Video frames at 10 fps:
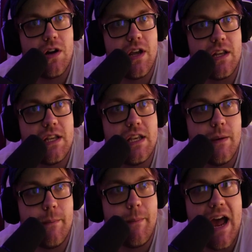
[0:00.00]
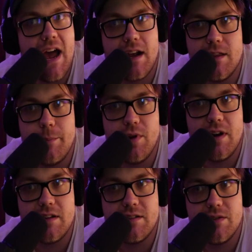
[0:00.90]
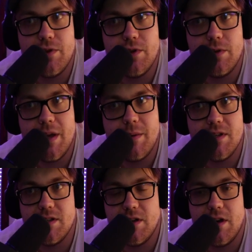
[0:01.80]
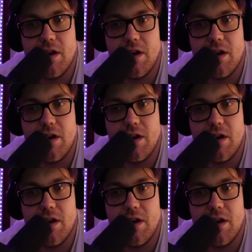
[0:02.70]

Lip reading: and get it back and then put it onto the field and maybe